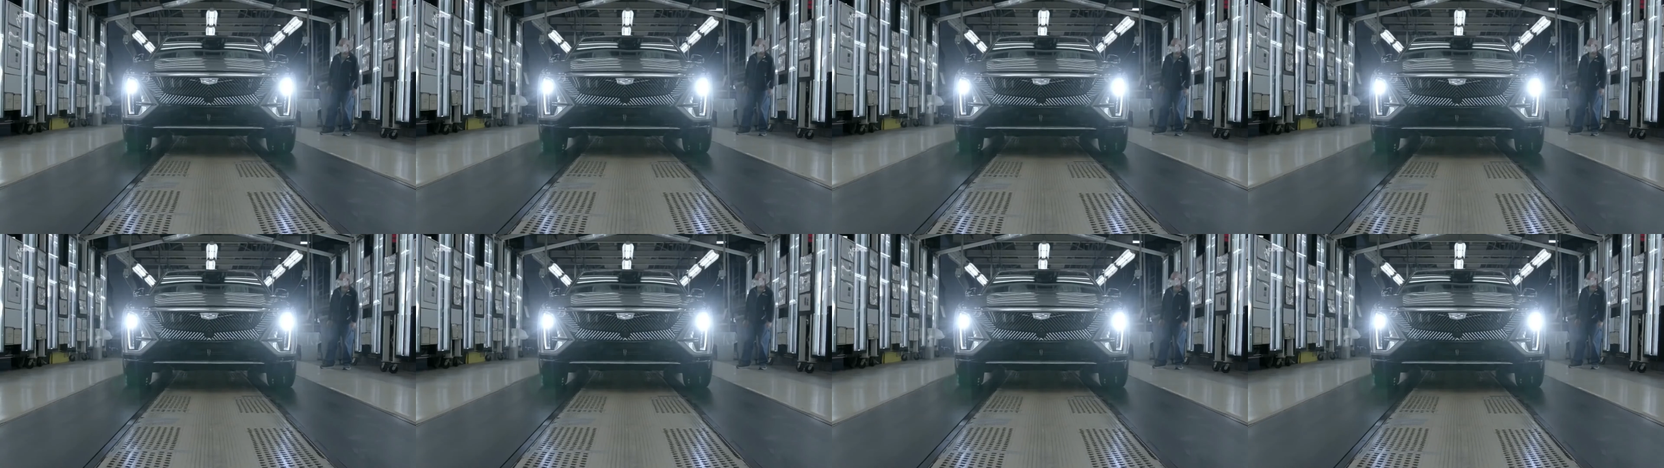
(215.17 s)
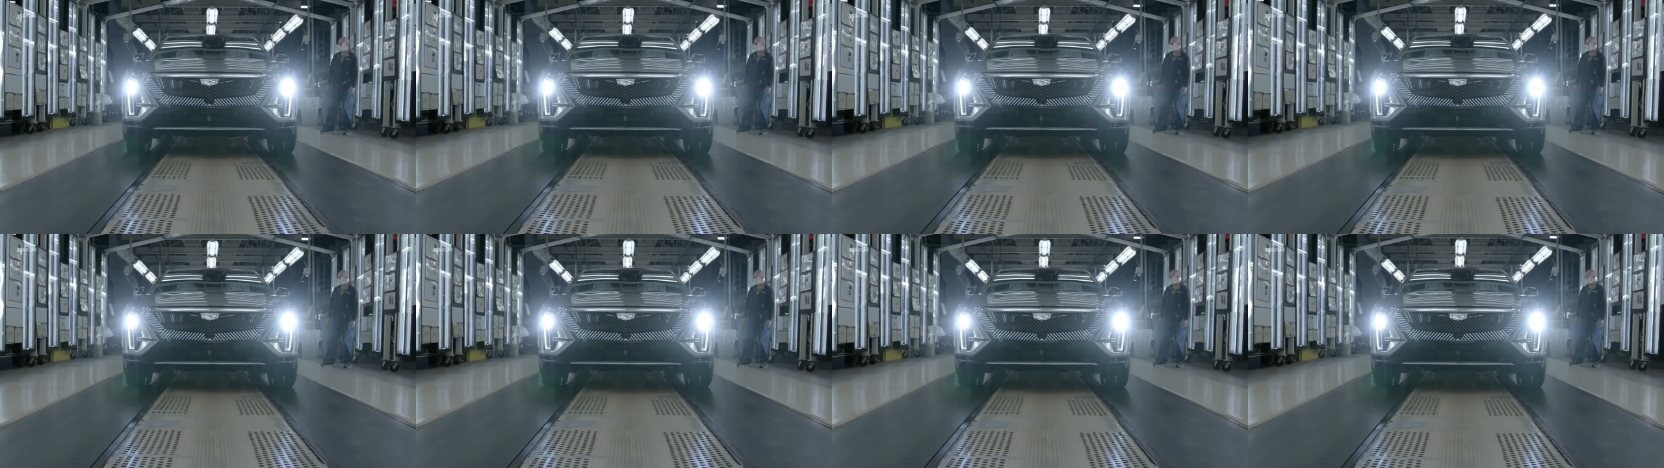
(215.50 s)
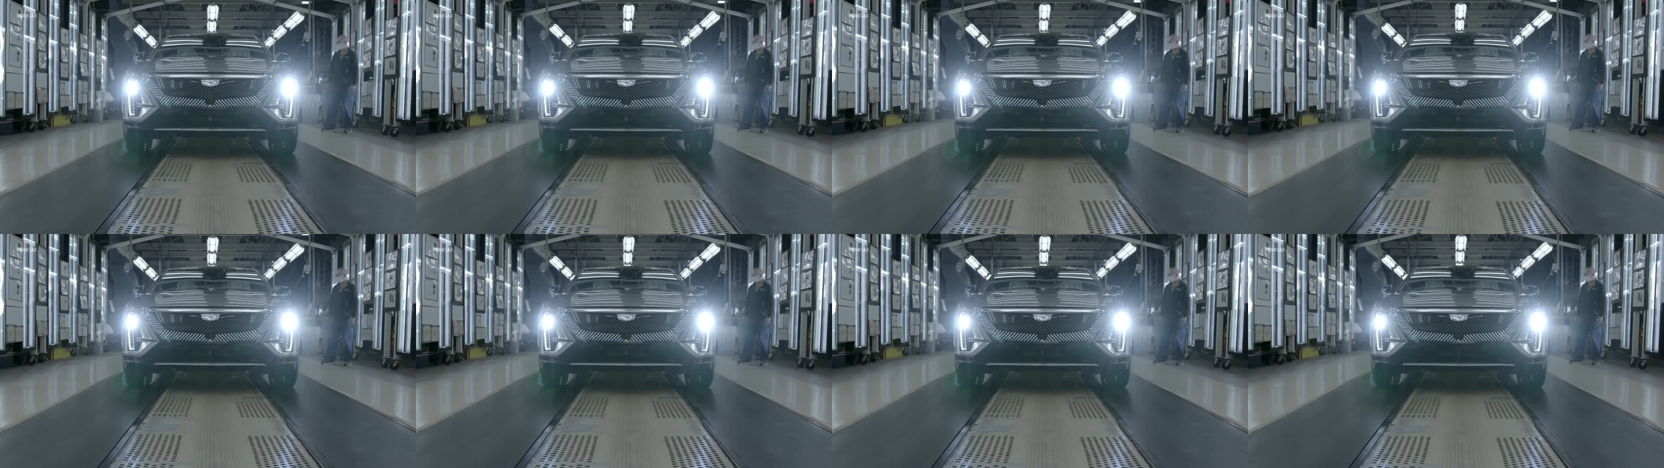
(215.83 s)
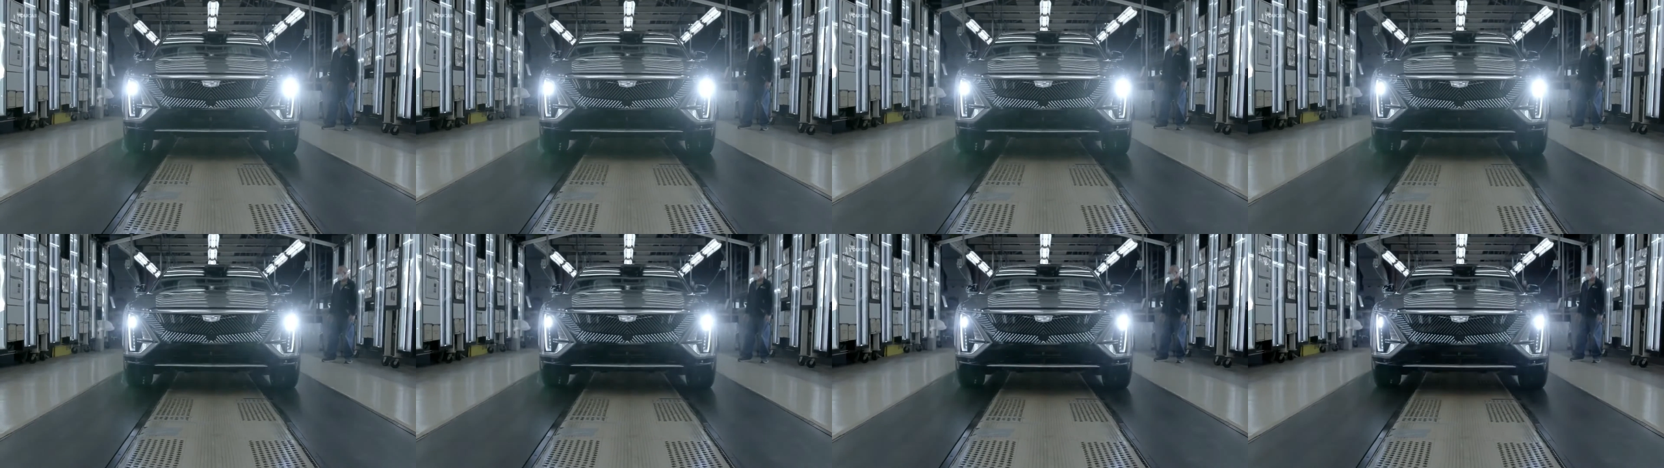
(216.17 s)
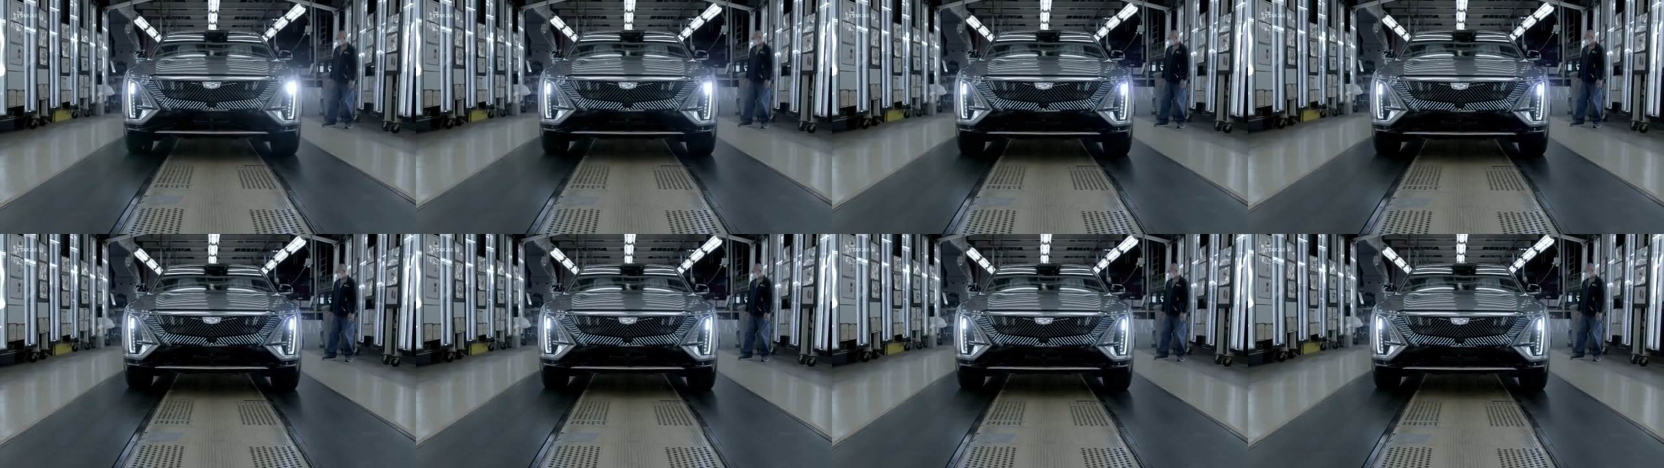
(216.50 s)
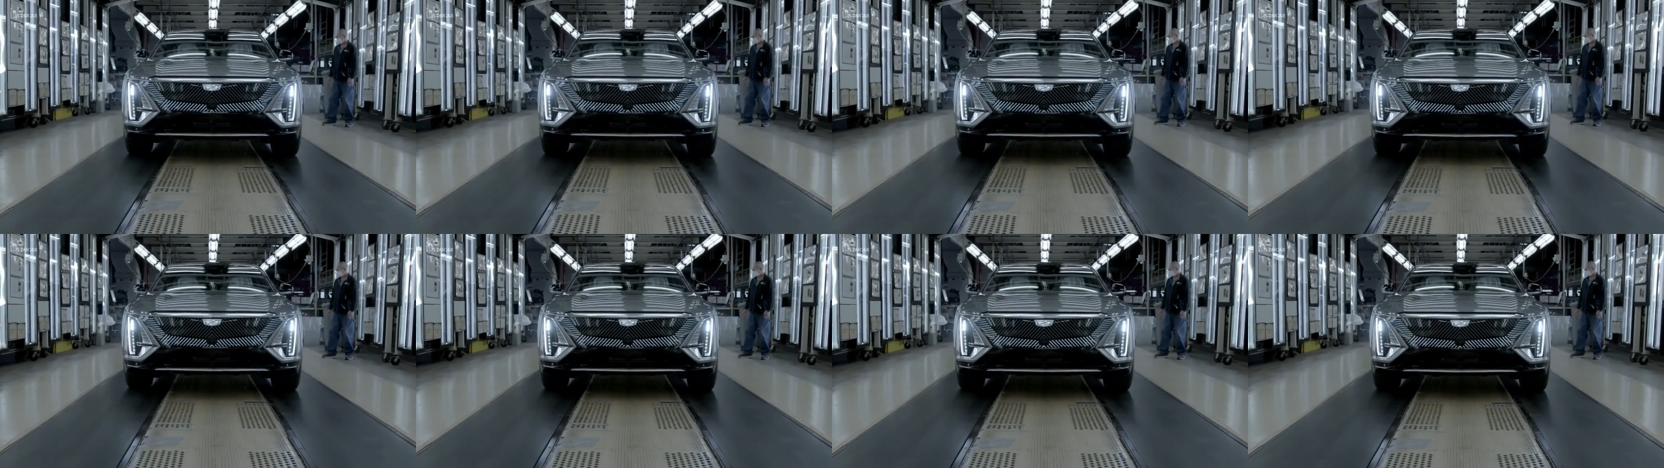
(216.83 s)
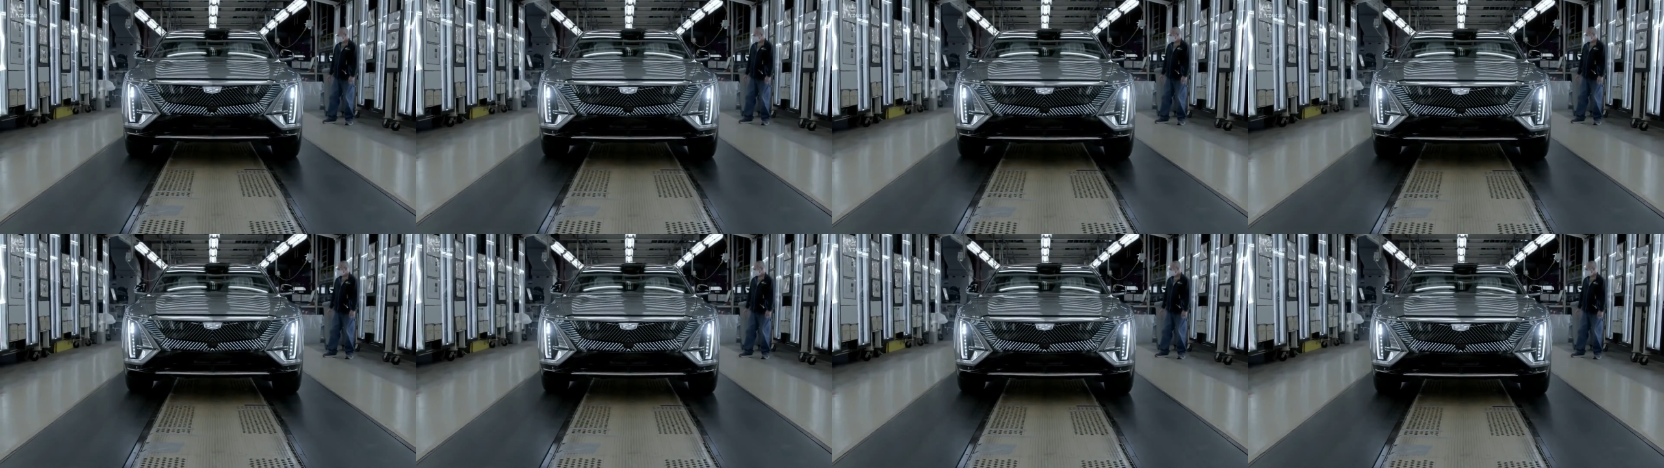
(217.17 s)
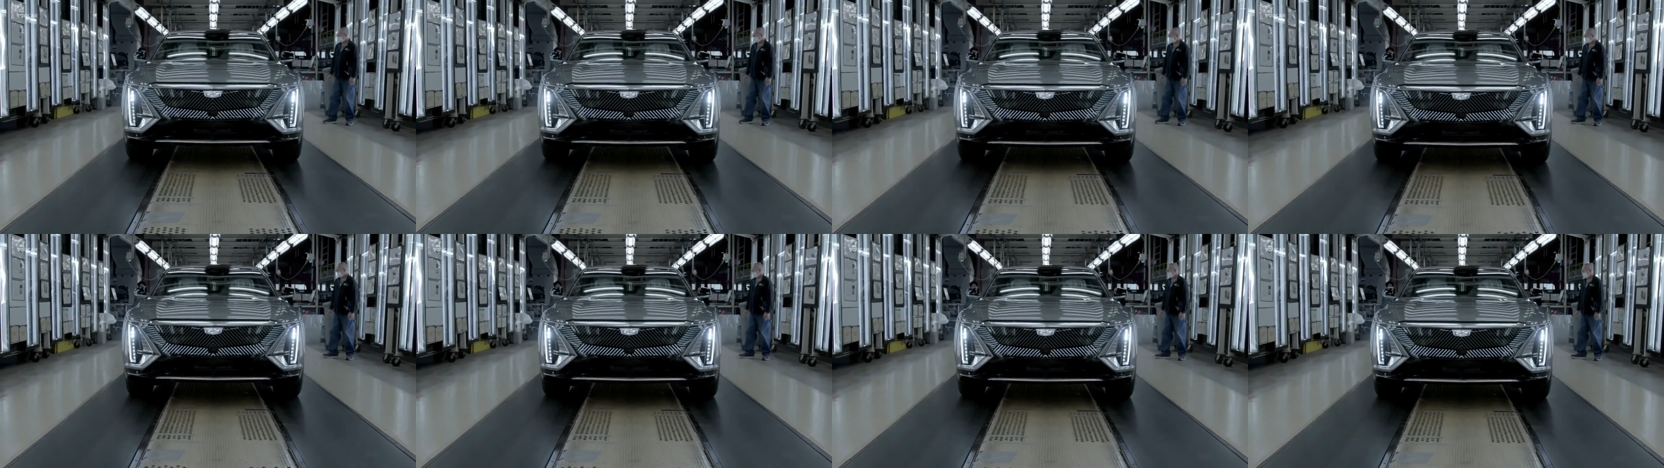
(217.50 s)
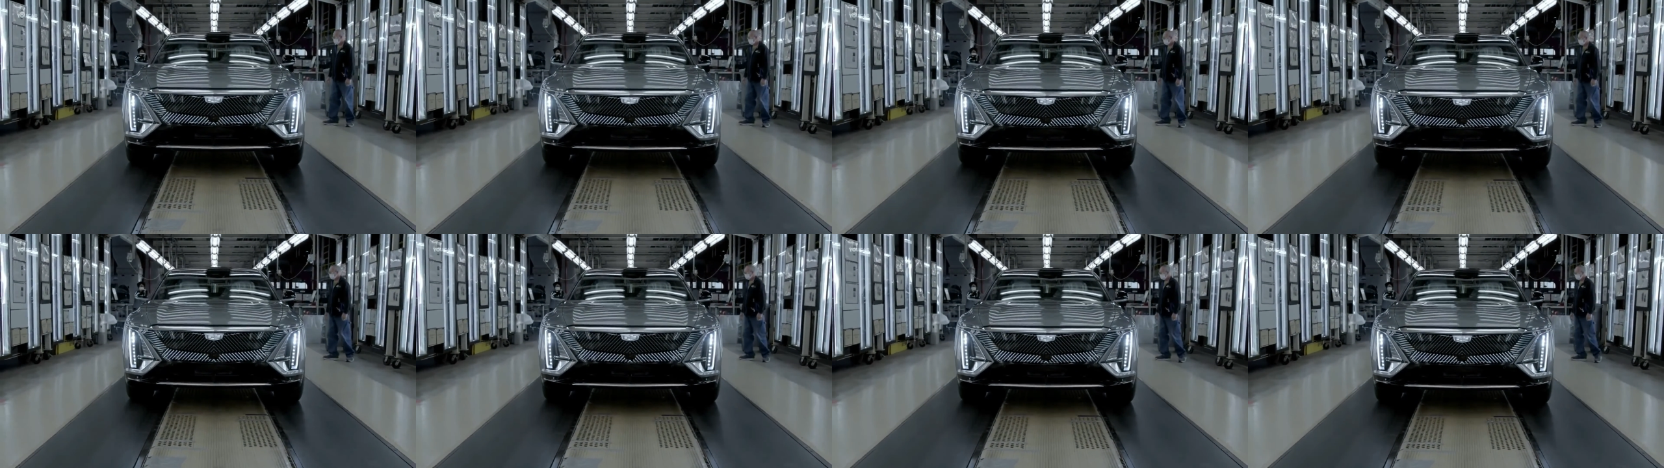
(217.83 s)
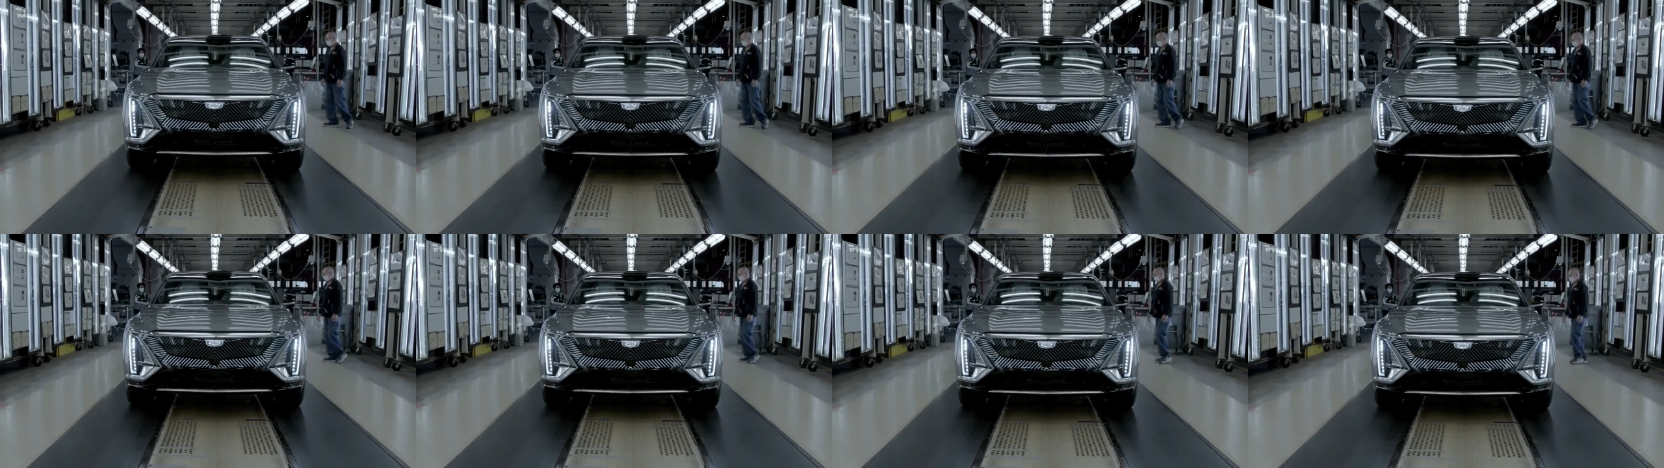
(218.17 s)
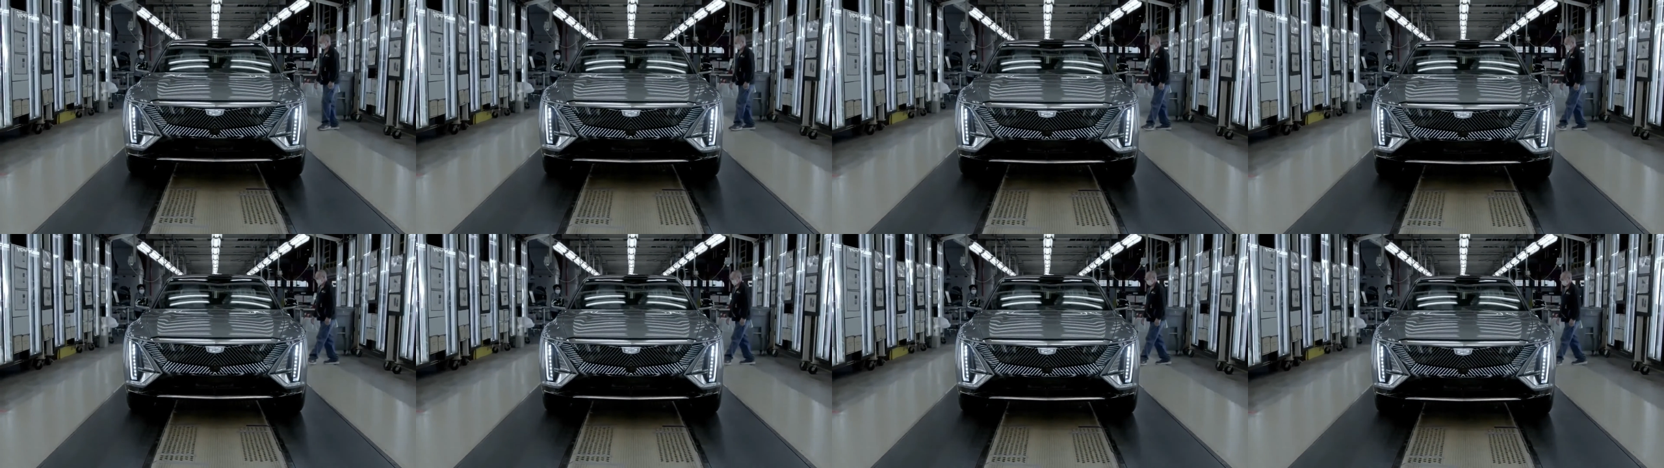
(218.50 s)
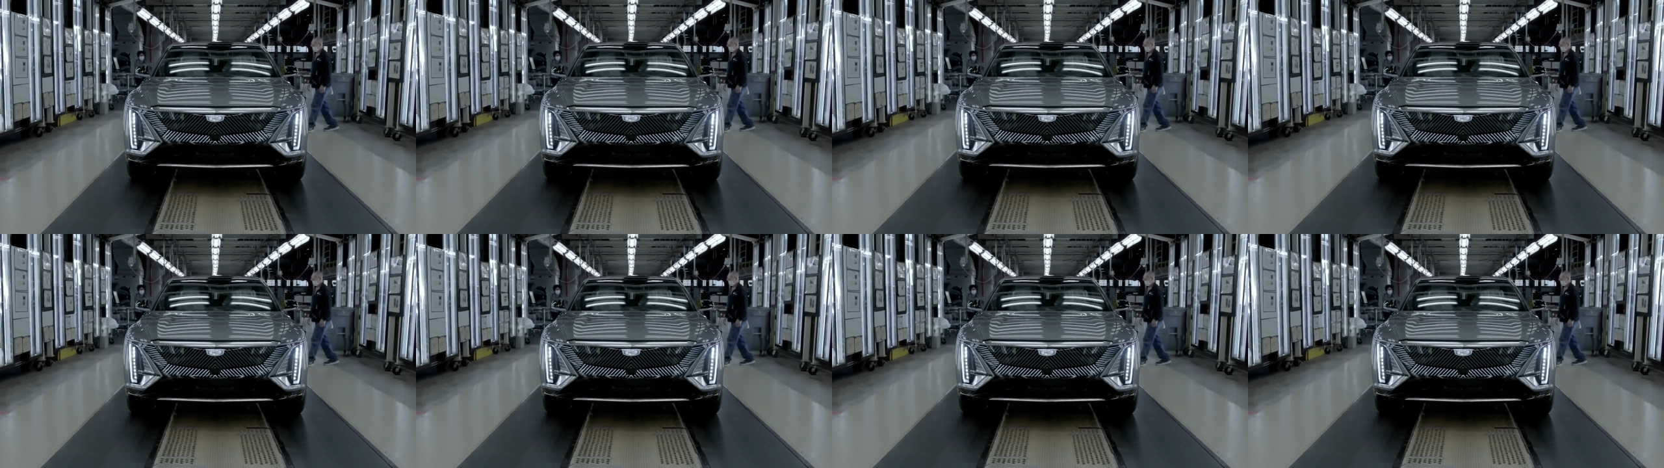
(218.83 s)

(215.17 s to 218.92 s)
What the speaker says: Nobody's mouth can be seen.